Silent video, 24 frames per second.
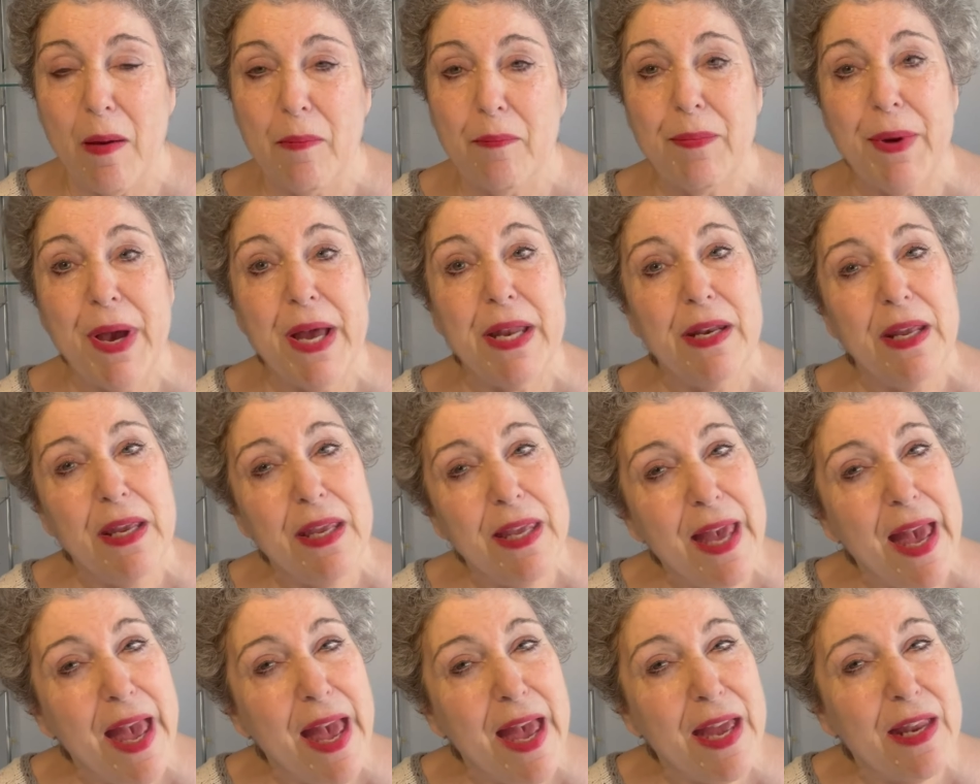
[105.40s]
But
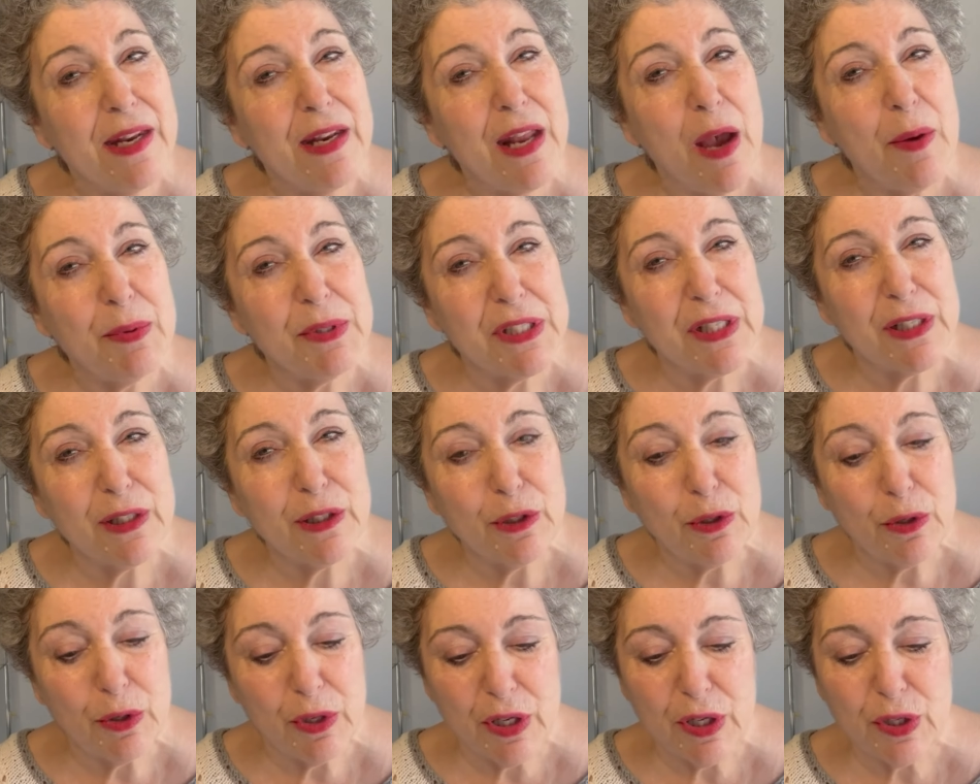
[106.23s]
again, I was a
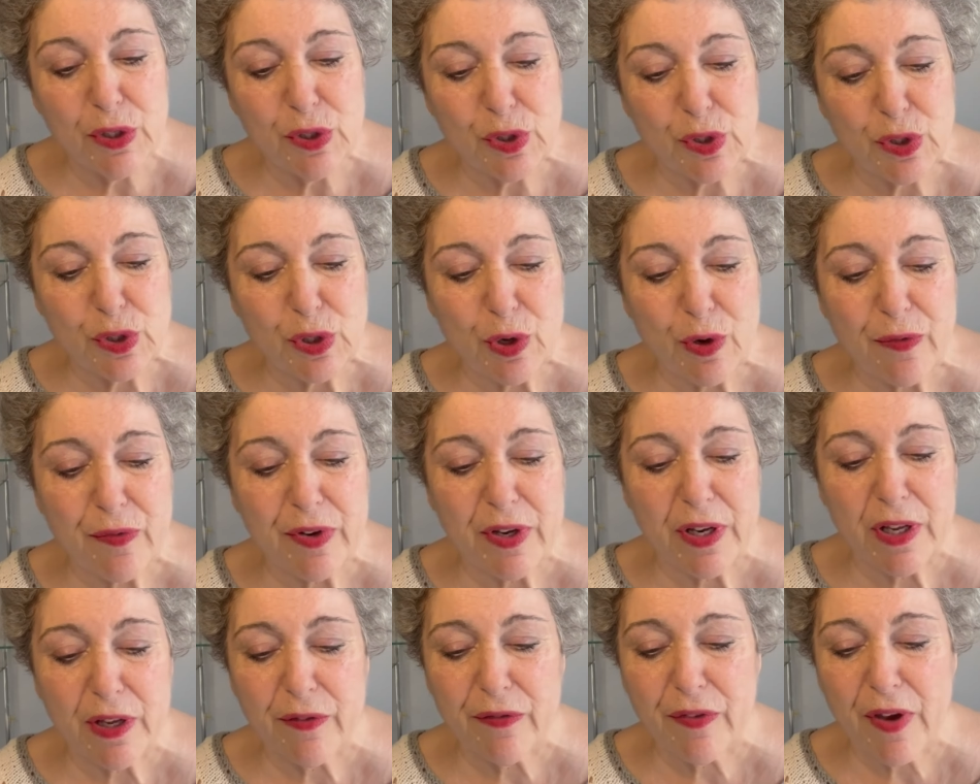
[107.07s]
little
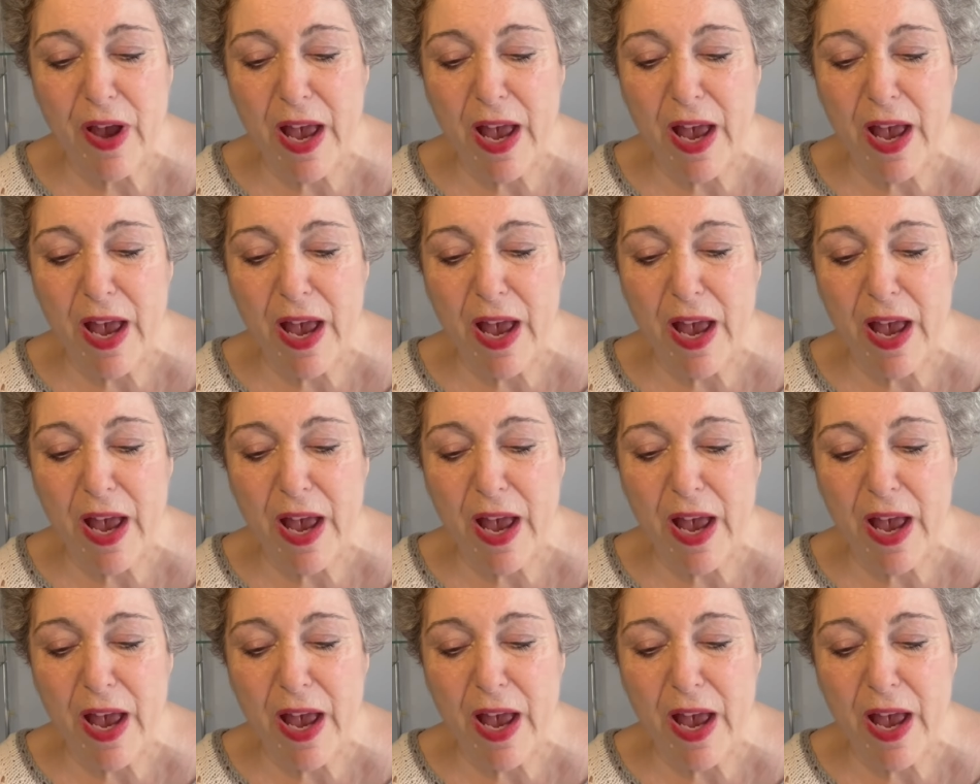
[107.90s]
conservative.